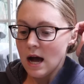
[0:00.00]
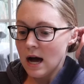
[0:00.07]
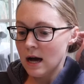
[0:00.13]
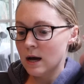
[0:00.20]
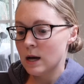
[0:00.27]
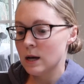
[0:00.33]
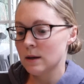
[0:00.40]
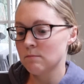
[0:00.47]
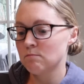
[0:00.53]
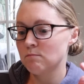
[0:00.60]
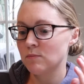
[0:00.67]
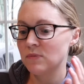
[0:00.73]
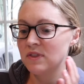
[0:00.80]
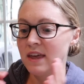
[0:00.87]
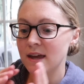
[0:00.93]

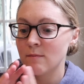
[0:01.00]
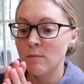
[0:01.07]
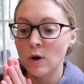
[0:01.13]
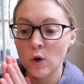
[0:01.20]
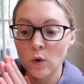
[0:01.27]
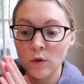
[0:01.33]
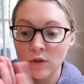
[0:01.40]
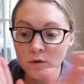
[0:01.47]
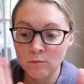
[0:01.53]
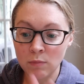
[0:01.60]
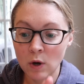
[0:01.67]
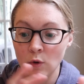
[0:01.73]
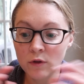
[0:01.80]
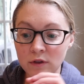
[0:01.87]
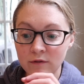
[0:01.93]
um, they both,
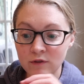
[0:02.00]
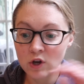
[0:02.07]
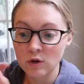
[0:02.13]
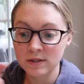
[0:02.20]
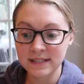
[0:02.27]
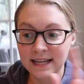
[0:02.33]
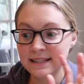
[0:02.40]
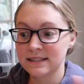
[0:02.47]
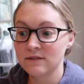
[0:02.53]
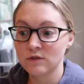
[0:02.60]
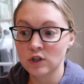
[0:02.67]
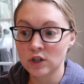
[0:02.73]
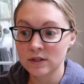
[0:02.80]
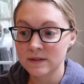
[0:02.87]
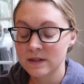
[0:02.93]
both of those sets of
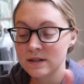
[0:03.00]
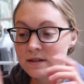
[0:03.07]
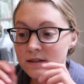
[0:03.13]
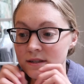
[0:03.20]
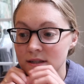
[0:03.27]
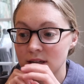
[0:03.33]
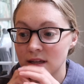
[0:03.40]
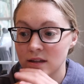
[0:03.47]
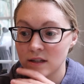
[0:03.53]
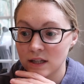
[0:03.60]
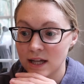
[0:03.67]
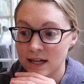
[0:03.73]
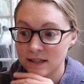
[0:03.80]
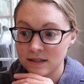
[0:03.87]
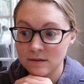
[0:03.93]
nurses in the
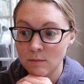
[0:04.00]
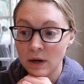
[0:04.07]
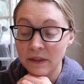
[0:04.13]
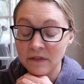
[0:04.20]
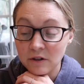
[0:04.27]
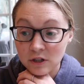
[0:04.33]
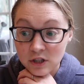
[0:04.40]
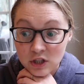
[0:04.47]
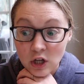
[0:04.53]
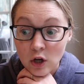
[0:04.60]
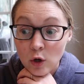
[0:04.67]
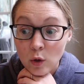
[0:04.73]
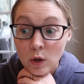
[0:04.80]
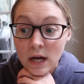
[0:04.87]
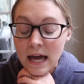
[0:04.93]
last month or
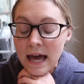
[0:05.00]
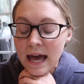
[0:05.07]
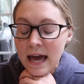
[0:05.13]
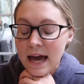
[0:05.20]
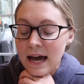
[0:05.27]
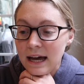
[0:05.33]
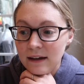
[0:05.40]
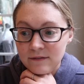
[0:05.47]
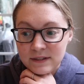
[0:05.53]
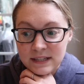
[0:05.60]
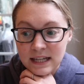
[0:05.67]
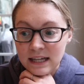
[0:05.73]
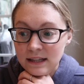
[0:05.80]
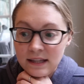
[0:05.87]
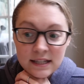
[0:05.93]
so have
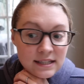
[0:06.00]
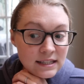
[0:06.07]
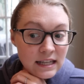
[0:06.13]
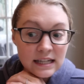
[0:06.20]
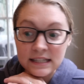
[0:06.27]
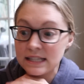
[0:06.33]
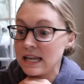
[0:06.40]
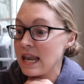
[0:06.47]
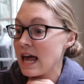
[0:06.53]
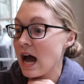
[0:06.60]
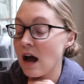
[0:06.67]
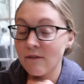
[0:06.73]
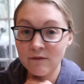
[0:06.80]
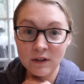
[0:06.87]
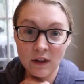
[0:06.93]
said this does
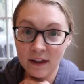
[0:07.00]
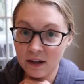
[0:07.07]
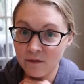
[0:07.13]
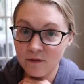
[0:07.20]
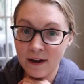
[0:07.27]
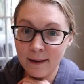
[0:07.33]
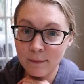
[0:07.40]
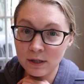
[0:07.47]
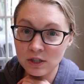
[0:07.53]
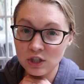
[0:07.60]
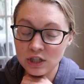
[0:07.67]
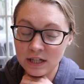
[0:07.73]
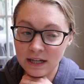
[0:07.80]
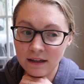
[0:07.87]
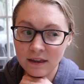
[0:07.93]
not feel like a fibrin
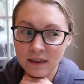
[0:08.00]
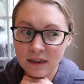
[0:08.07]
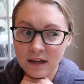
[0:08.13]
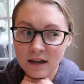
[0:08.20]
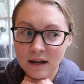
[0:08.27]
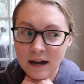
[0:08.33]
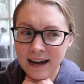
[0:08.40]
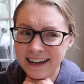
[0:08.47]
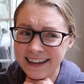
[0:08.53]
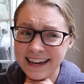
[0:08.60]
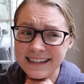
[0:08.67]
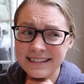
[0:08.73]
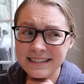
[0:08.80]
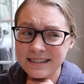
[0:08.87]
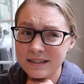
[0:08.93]
sheath. I
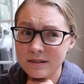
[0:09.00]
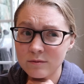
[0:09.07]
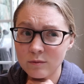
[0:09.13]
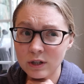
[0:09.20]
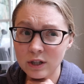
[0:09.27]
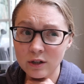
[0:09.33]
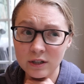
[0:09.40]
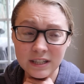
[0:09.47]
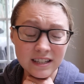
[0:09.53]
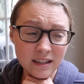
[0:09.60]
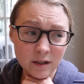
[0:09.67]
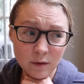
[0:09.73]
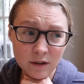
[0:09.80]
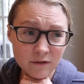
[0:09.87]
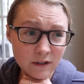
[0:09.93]
guess when you're
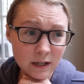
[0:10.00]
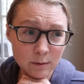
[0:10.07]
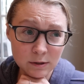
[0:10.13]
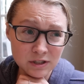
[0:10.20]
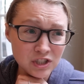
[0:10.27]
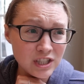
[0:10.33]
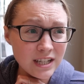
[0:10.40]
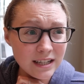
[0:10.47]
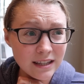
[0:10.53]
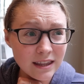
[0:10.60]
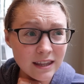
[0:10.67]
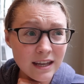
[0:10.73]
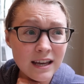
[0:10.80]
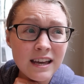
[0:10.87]
dealing with a fibrin sheath,